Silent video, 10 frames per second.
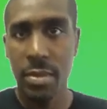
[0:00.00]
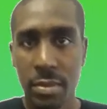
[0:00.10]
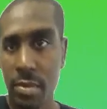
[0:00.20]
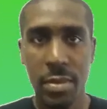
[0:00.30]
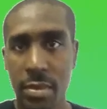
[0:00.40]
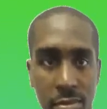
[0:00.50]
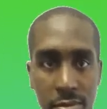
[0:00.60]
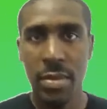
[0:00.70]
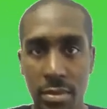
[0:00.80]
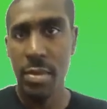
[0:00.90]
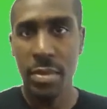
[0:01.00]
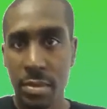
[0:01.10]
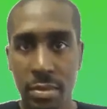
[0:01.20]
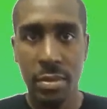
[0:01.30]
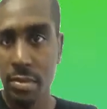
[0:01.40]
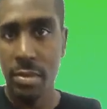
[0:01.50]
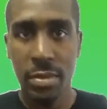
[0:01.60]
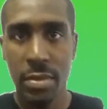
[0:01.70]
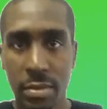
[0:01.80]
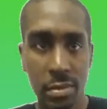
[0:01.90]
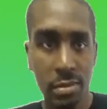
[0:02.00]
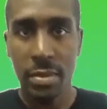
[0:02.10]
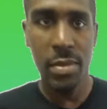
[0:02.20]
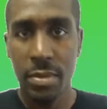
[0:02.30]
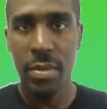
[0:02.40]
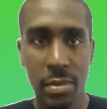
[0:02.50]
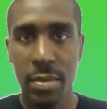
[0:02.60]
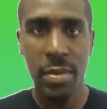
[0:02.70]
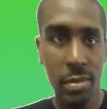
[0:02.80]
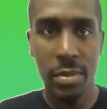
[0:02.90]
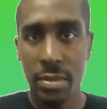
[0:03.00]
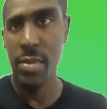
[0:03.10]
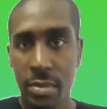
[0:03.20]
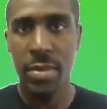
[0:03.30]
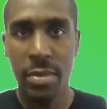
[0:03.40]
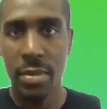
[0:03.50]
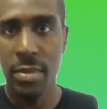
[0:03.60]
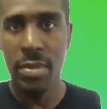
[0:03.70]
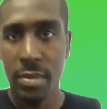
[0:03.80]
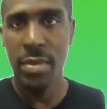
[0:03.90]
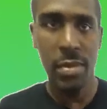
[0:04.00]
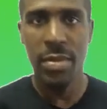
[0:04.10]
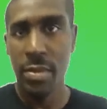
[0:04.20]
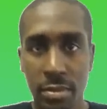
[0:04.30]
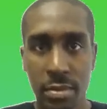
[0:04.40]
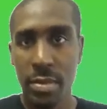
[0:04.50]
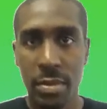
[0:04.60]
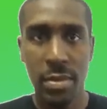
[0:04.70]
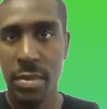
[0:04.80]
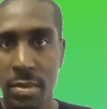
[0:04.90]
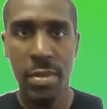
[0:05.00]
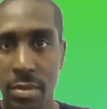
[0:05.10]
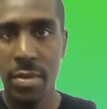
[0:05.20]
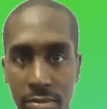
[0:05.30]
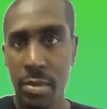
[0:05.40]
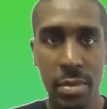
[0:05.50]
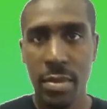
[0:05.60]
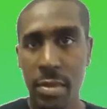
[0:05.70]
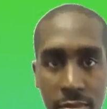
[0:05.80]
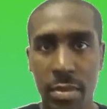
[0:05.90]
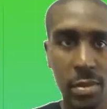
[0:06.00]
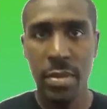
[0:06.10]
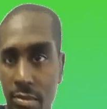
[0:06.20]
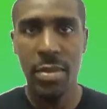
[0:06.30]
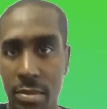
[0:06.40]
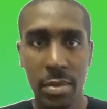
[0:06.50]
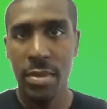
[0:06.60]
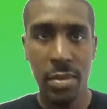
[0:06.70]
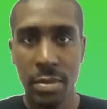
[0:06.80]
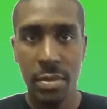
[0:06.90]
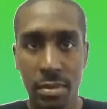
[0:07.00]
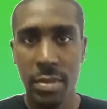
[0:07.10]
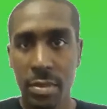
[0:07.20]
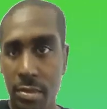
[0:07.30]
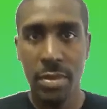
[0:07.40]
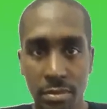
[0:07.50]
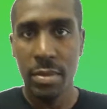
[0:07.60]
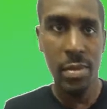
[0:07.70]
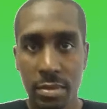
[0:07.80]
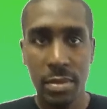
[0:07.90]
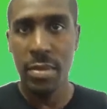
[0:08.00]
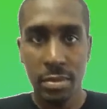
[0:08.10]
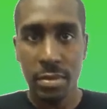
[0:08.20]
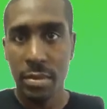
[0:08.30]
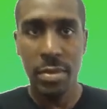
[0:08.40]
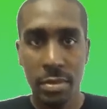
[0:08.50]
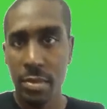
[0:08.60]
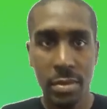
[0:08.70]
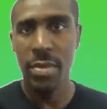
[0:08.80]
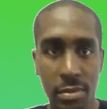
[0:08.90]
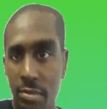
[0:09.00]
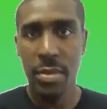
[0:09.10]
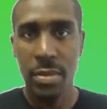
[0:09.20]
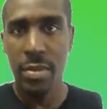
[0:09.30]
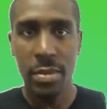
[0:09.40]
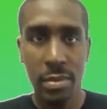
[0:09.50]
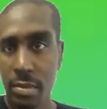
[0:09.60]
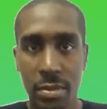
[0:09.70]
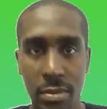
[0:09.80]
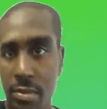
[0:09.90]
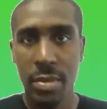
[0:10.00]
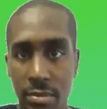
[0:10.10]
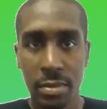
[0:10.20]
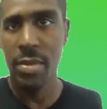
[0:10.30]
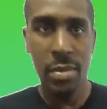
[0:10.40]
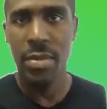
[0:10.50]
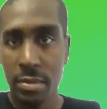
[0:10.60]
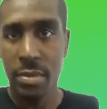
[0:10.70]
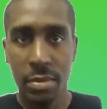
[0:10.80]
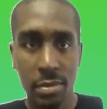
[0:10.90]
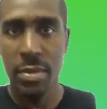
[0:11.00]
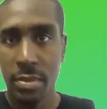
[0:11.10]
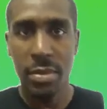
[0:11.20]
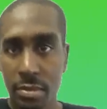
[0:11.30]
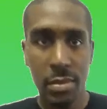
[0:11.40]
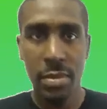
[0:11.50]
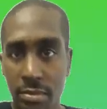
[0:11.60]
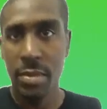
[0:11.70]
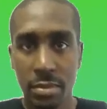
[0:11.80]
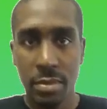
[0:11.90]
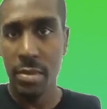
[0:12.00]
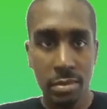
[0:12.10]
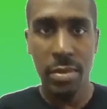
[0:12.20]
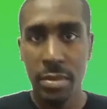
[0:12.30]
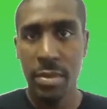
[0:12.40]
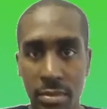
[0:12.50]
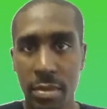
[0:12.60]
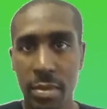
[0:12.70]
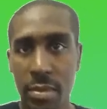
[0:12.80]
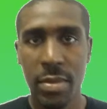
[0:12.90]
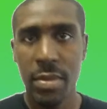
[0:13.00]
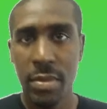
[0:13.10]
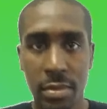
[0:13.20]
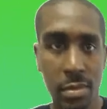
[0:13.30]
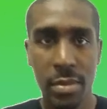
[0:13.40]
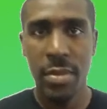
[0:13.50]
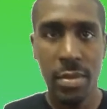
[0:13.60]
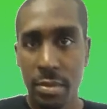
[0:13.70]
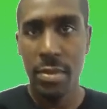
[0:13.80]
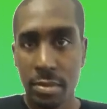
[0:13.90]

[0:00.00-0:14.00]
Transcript: we have one word which means to play. One word for play. So whether we're talking about playing a game or an instrument, we use the same word, play. Right?